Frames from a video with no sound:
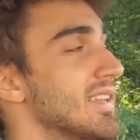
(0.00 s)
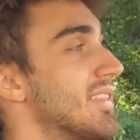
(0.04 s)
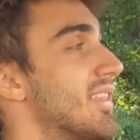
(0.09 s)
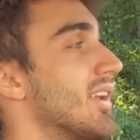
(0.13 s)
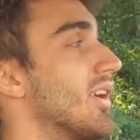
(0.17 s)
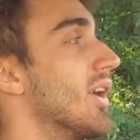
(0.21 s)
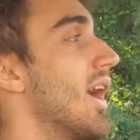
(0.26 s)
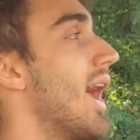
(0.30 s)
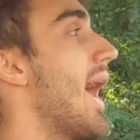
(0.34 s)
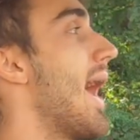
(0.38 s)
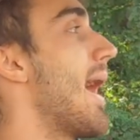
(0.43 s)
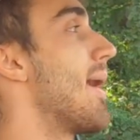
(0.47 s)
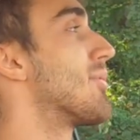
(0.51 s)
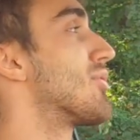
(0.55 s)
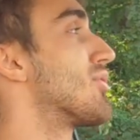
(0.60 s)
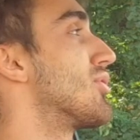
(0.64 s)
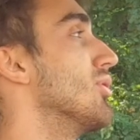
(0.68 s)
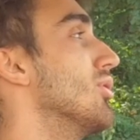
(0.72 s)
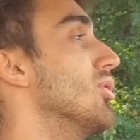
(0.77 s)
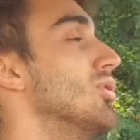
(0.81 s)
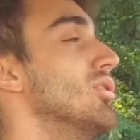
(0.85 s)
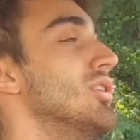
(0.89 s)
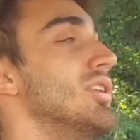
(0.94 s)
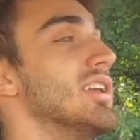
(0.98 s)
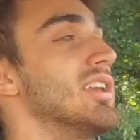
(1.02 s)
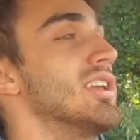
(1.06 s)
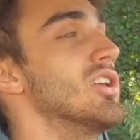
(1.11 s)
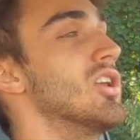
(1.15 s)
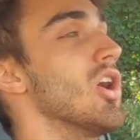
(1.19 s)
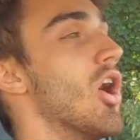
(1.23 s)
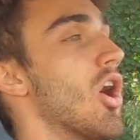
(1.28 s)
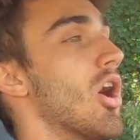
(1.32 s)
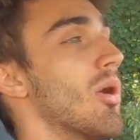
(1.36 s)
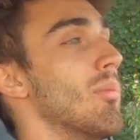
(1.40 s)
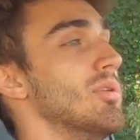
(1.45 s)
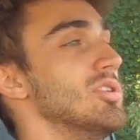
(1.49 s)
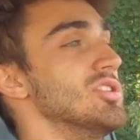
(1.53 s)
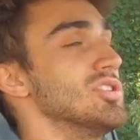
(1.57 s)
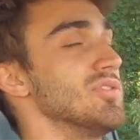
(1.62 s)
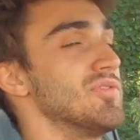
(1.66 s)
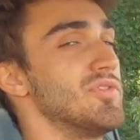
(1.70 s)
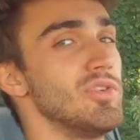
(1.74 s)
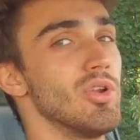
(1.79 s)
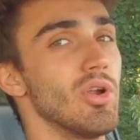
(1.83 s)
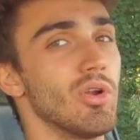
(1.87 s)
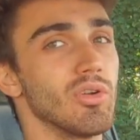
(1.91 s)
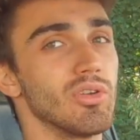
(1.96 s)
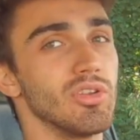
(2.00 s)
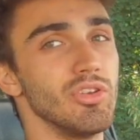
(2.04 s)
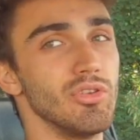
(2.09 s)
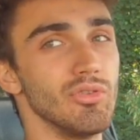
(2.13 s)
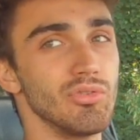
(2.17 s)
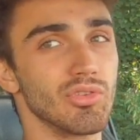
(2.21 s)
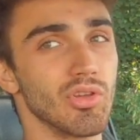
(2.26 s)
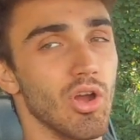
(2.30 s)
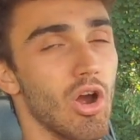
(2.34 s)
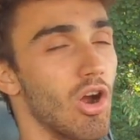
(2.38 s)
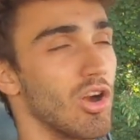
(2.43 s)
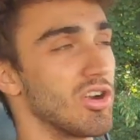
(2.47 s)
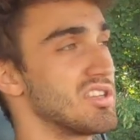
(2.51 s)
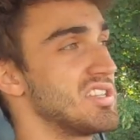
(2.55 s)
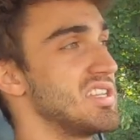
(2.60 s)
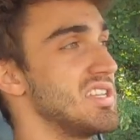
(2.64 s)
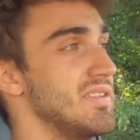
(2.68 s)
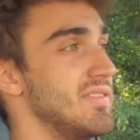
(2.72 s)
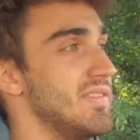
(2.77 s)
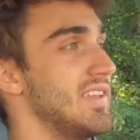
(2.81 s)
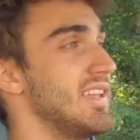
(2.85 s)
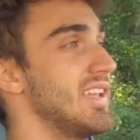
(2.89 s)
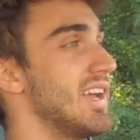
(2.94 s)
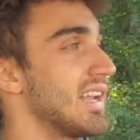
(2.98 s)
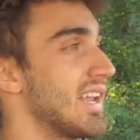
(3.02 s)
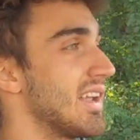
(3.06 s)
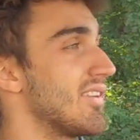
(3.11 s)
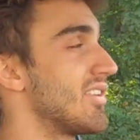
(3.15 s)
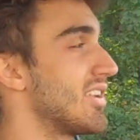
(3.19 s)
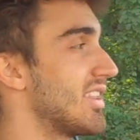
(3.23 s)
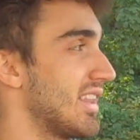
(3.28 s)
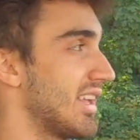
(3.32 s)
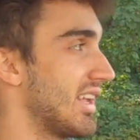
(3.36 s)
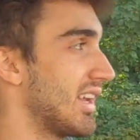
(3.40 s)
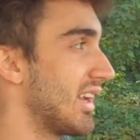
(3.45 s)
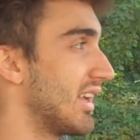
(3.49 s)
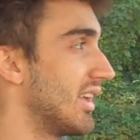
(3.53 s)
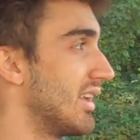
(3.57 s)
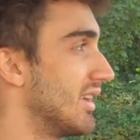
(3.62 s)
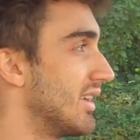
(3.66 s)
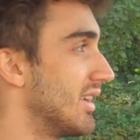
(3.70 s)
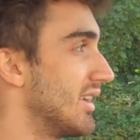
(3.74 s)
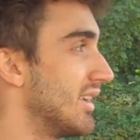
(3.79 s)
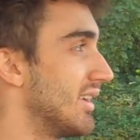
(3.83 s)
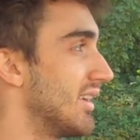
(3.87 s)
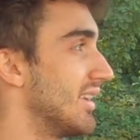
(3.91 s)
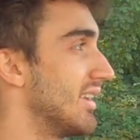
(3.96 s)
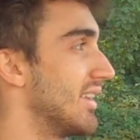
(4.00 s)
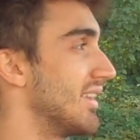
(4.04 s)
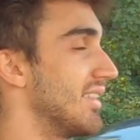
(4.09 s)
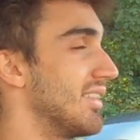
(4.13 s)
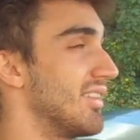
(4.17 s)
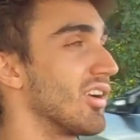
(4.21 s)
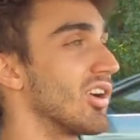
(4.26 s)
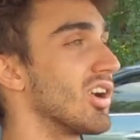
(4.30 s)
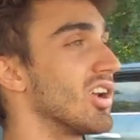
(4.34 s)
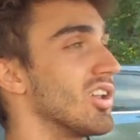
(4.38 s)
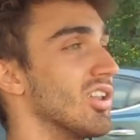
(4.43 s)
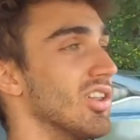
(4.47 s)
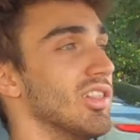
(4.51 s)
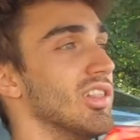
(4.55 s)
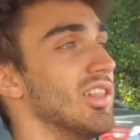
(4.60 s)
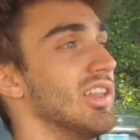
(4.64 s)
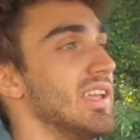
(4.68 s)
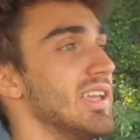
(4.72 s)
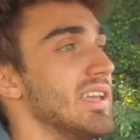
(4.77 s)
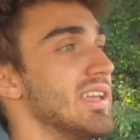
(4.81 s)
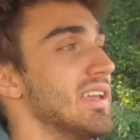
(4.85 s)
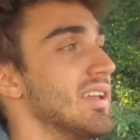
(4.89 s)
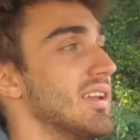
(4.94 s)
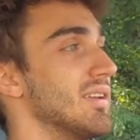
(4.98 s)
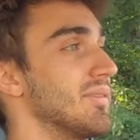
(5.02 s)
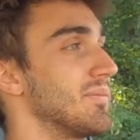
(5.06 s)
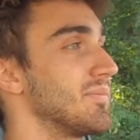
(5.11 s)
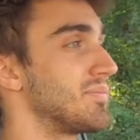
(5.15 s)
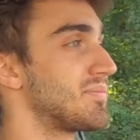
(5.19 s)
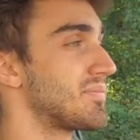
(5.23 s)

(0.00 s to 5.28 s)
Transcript: They're absolutely garbage. If you don't use RTV on everything, they're gonna leak.